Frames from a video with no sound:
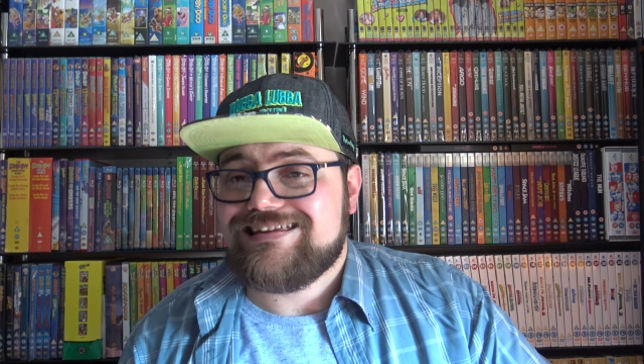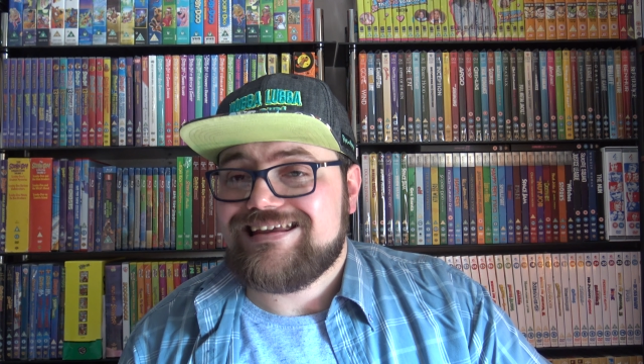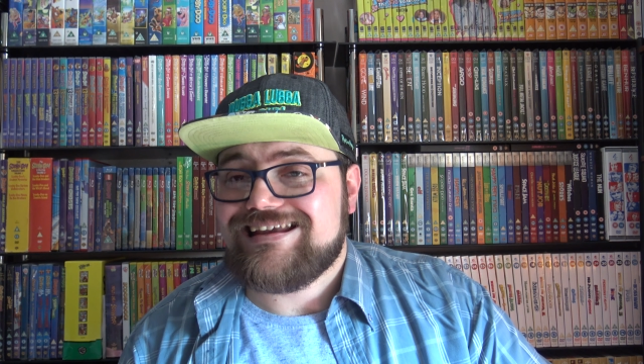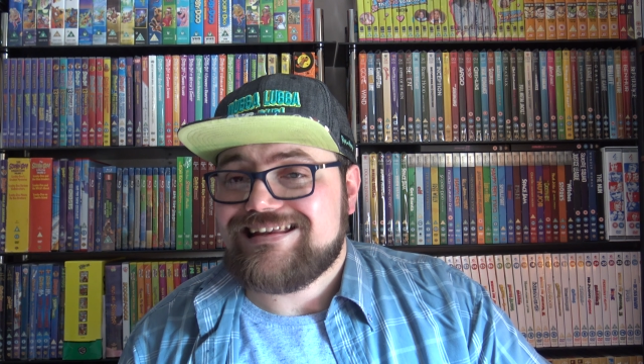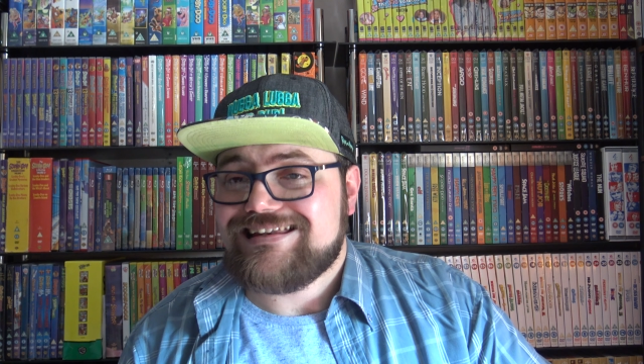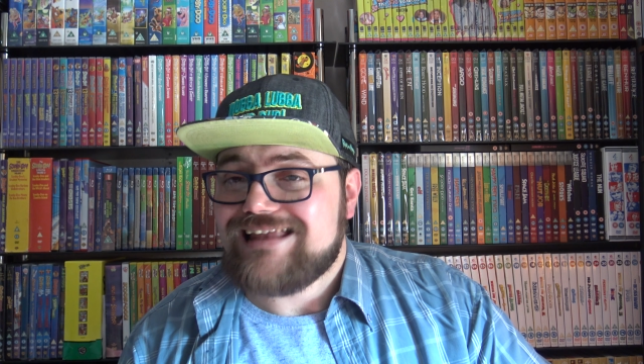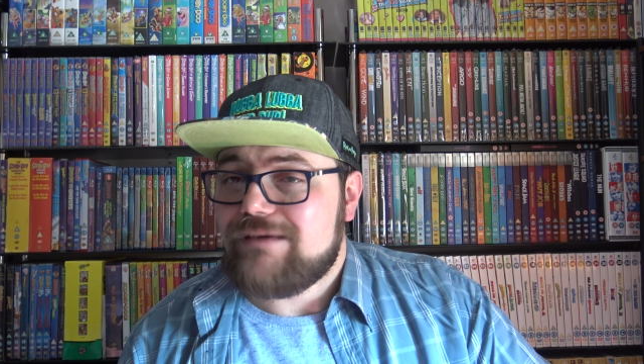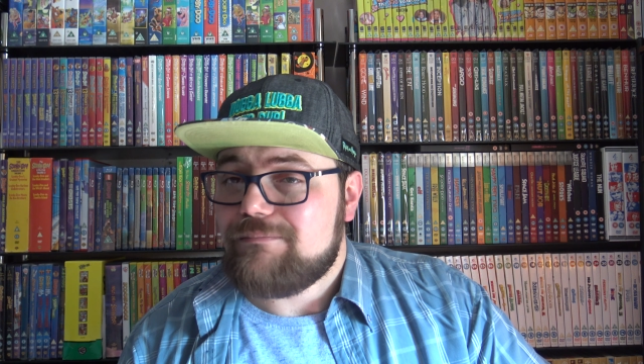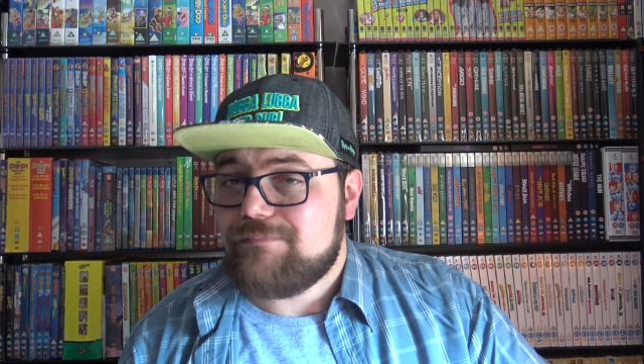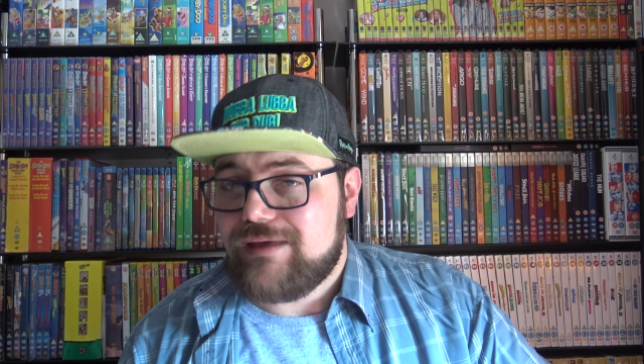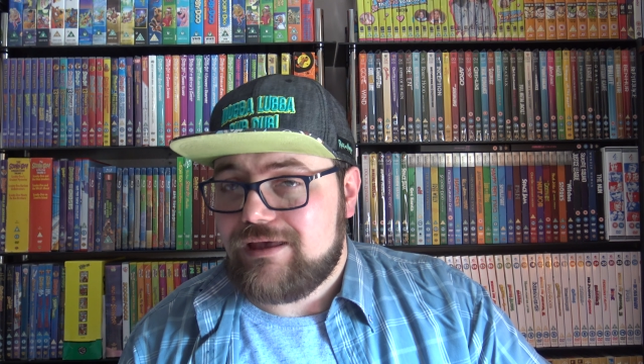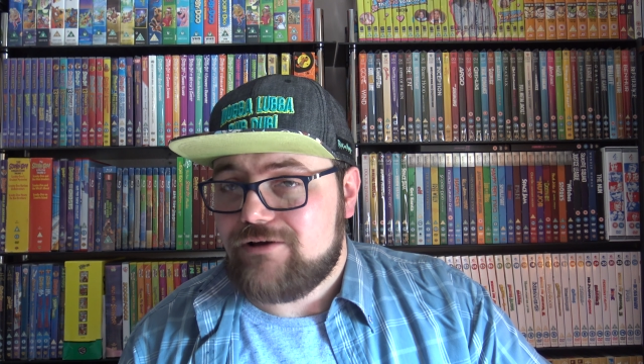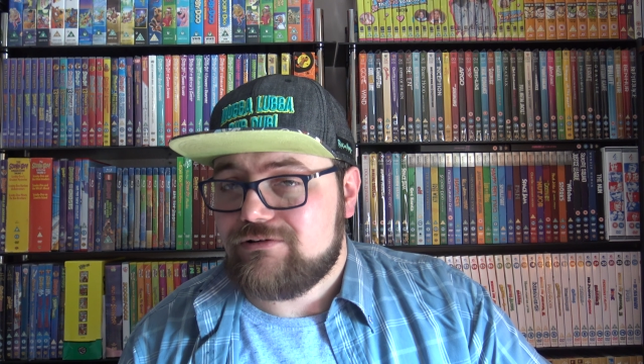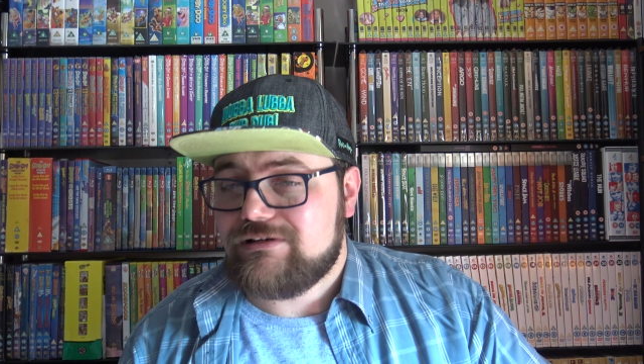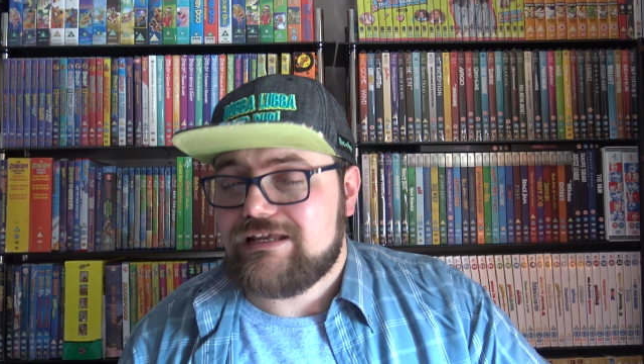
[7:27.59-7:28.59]
ticking that
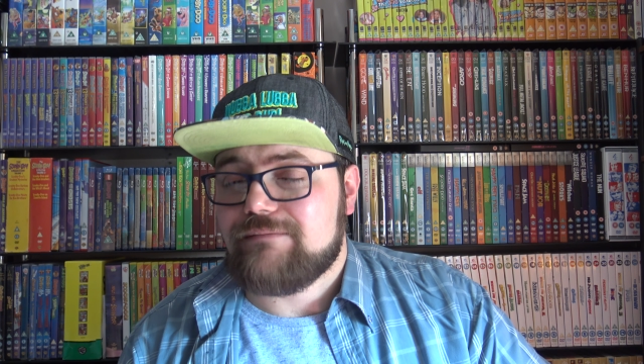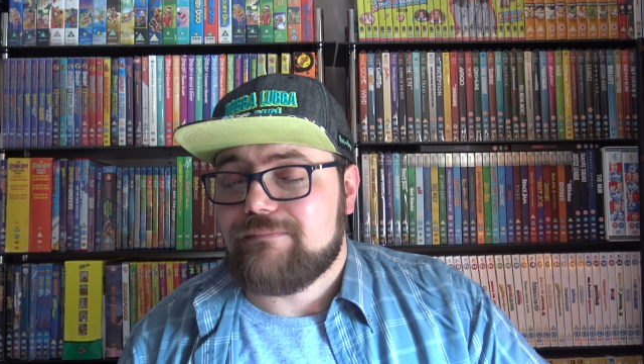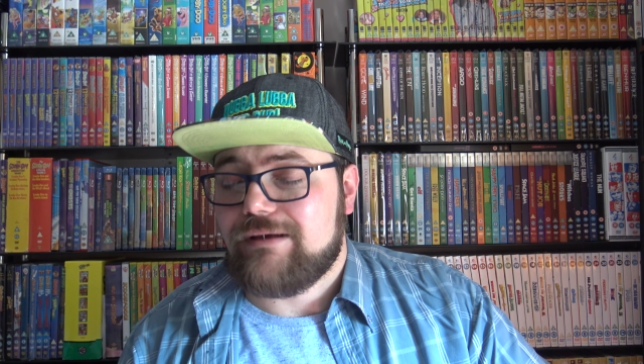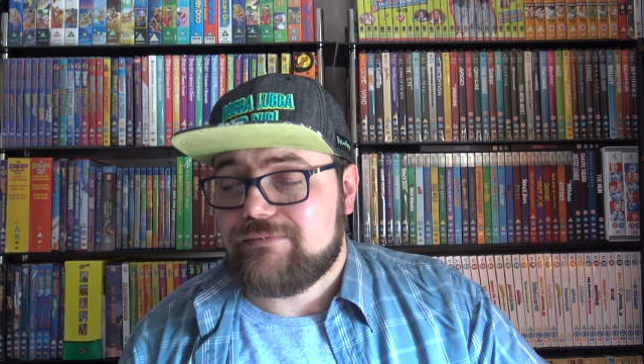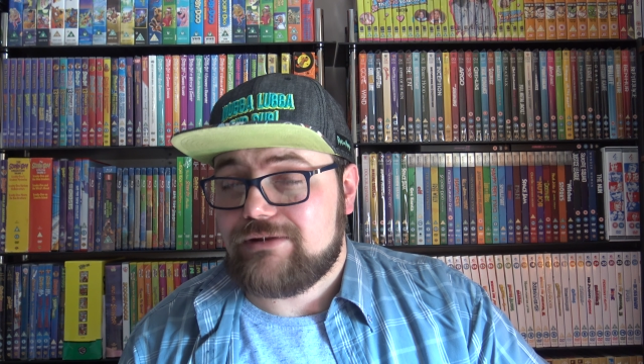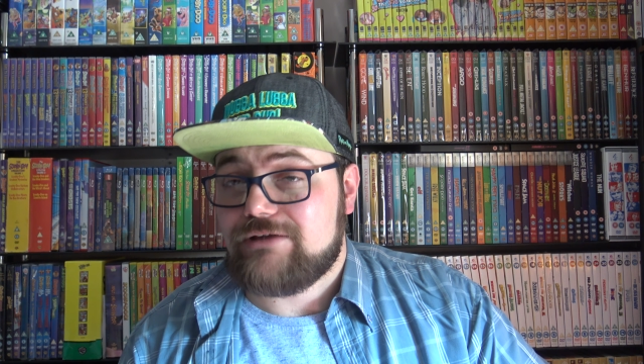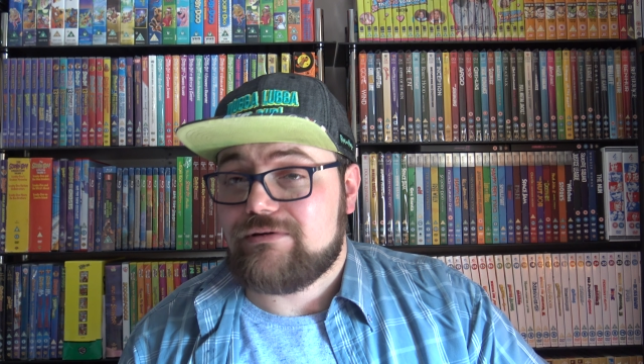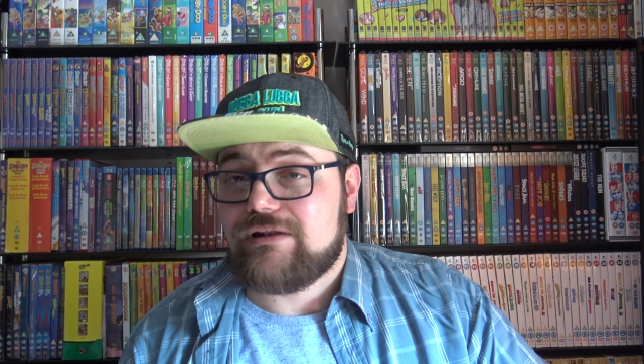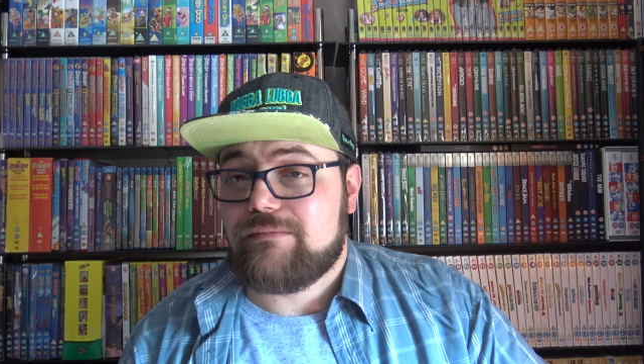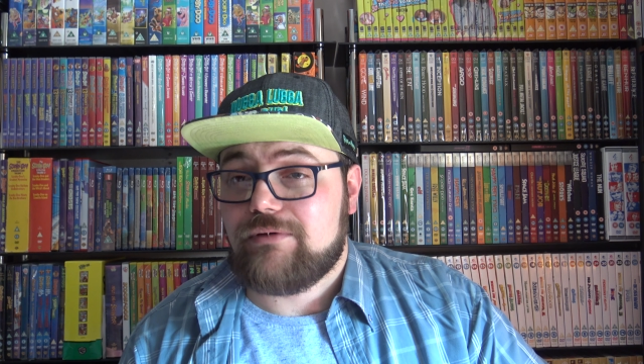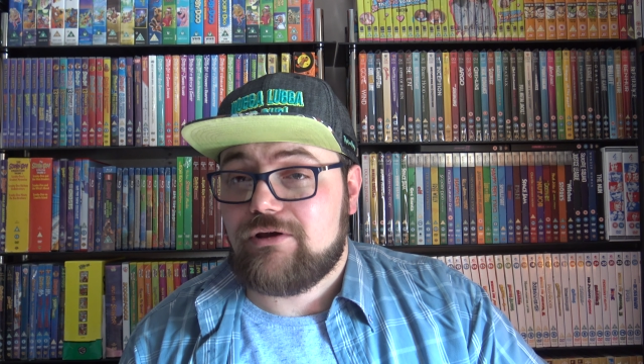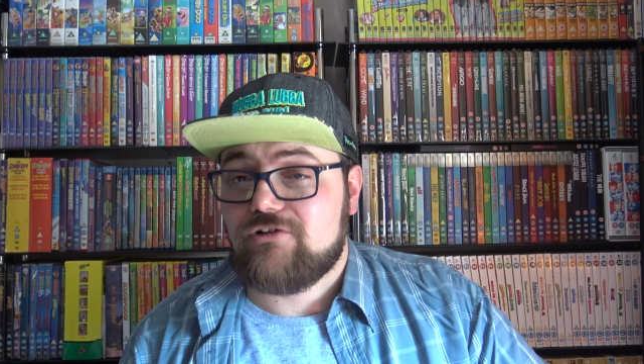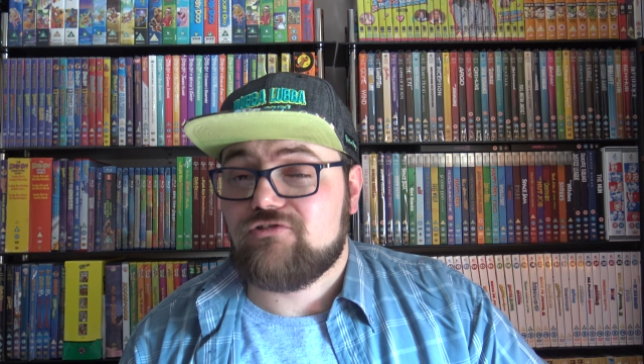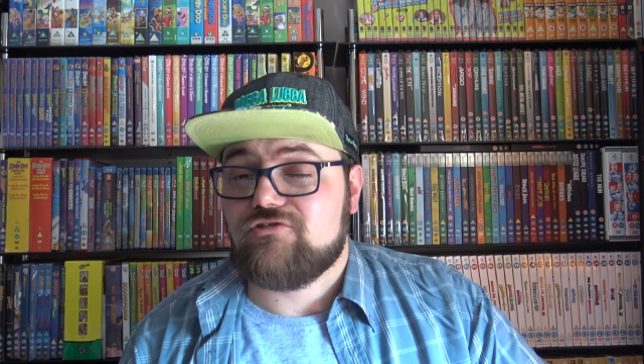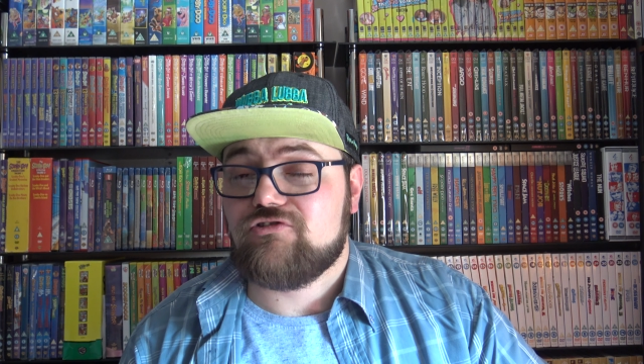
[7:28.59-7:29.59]
bell to keep updated when I
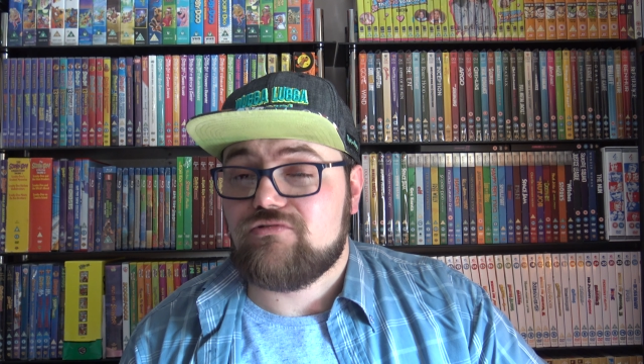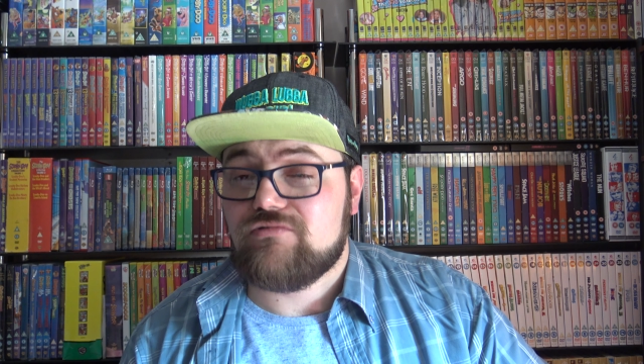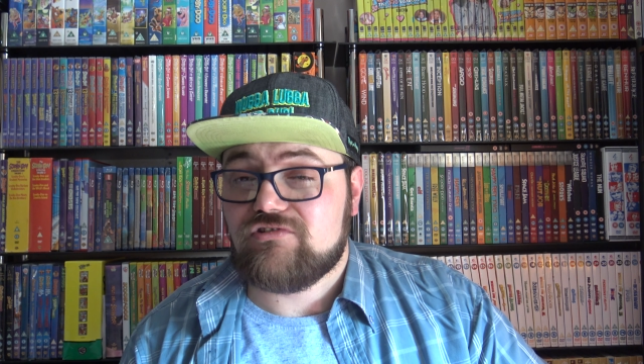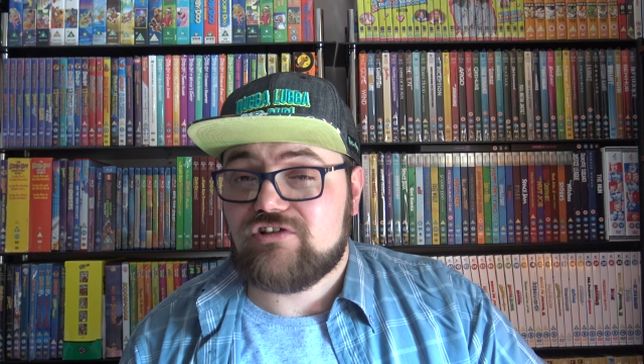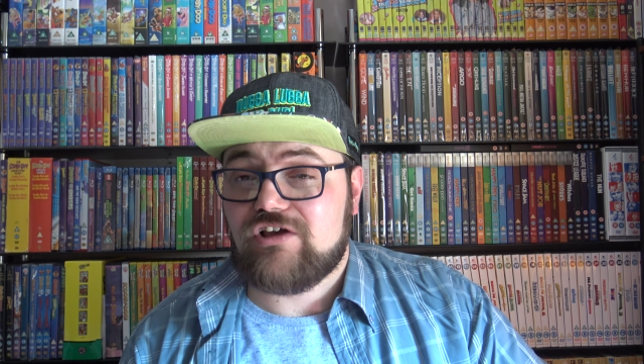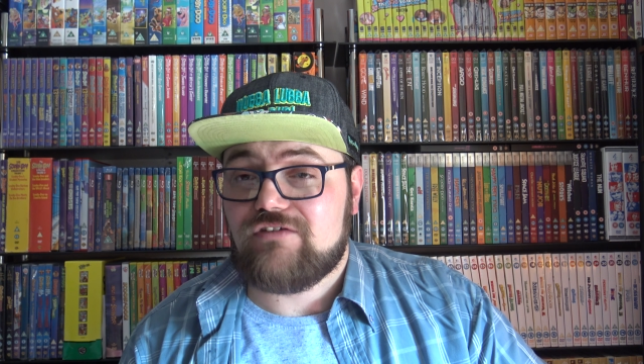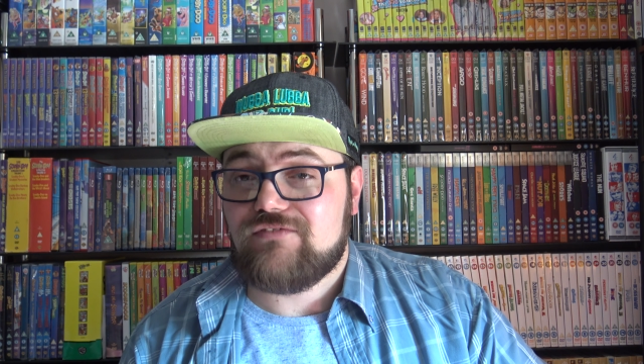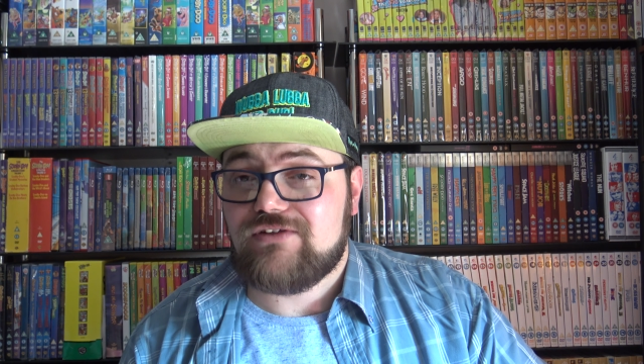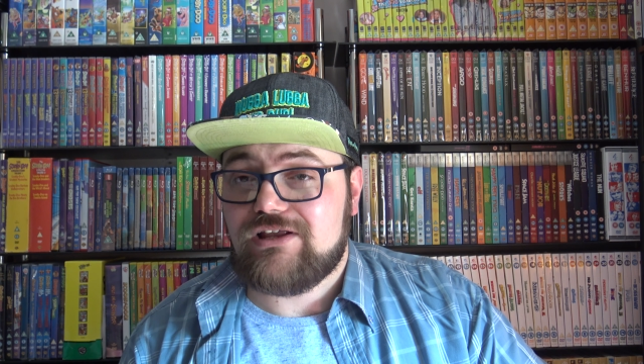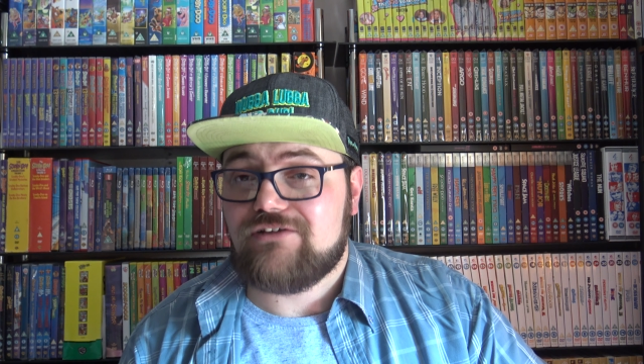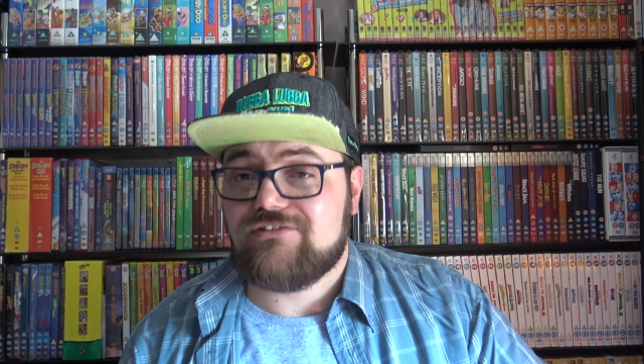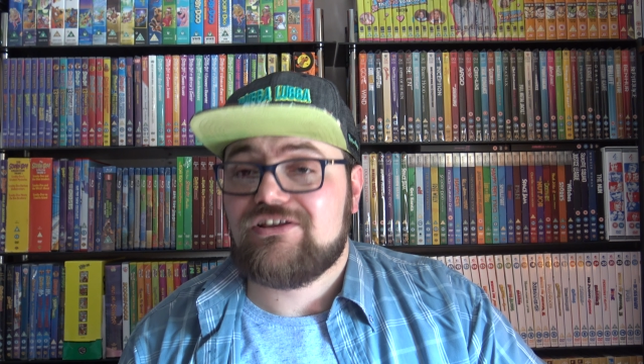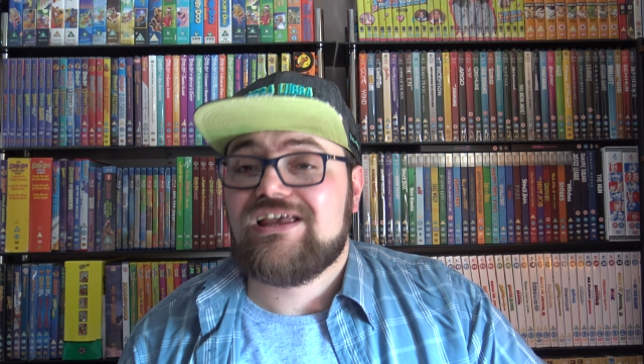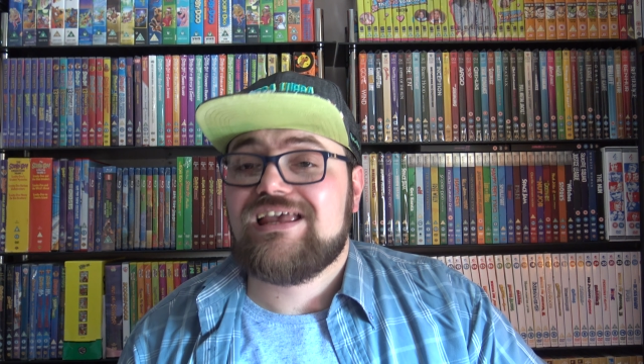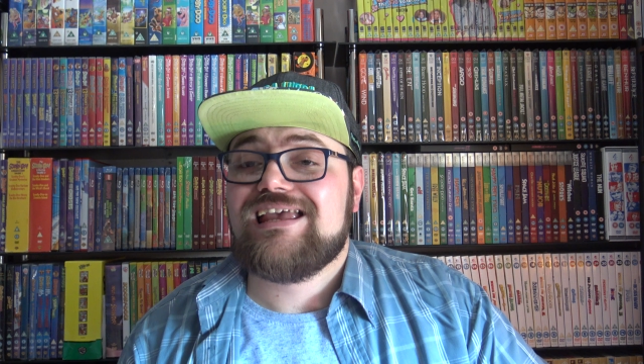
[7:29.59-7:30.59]
post new time
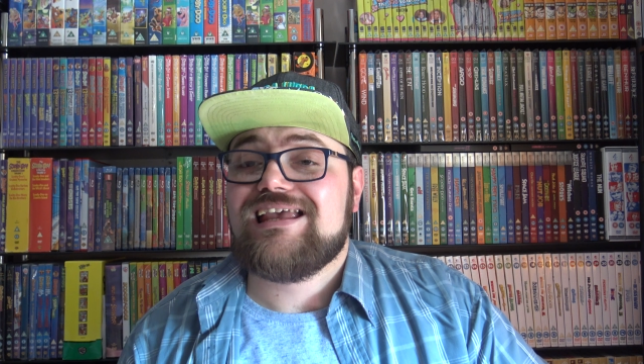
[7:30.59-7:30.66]
videos